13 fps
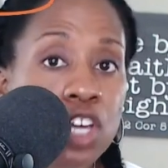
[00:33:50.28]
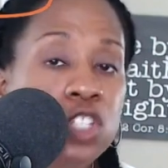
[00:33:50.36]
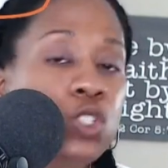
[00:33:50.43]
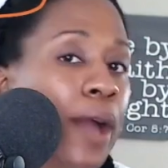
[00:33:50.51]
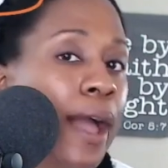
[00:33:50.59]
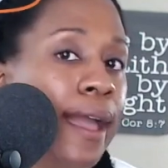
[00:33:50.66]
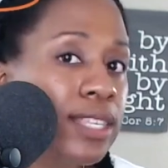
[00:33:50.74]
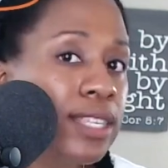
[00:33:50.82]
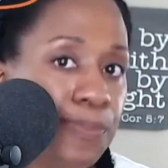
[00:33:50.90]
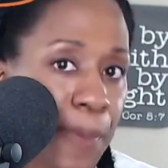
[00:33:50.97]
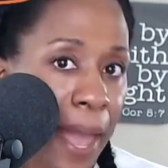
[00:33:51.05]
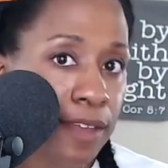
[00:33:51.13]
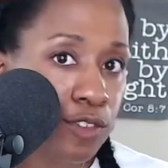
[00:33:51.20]
Do I
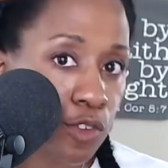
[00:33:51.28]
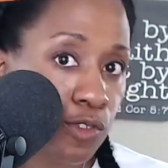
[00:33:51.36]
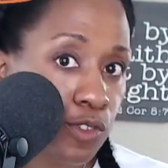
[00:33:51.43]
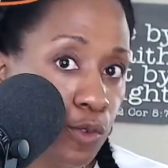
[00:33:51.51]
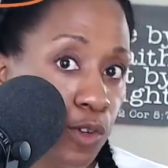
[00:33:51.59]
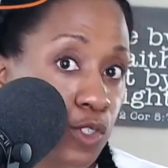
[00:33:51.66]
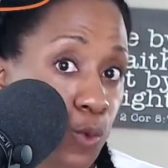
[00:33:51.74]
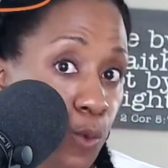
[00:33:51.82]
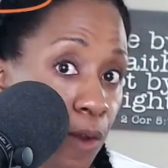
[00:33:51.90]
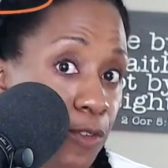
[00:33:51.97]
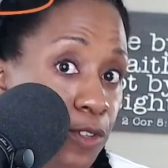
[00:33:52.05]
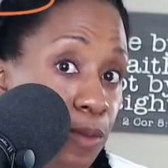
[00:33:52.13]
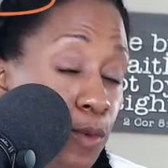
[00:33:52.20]
expect social stories to work
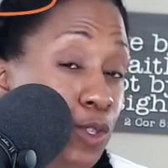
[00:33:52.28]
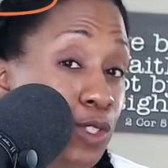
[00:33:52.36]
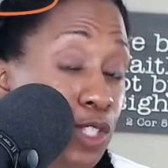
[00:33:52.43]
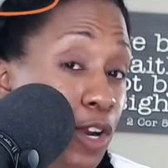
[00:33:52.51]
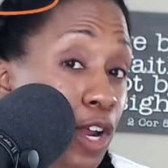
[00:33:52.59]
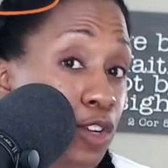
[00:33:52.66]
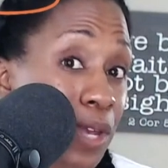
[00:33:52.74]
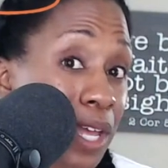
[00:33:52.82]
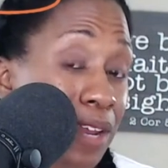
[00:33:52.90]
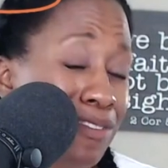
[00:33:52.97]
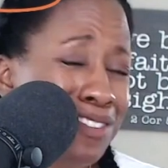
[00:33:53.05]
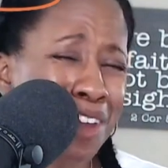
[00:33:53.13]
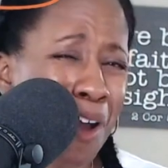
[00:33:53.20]
for someone who they're not doing
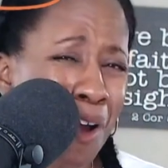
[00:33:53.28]
anything?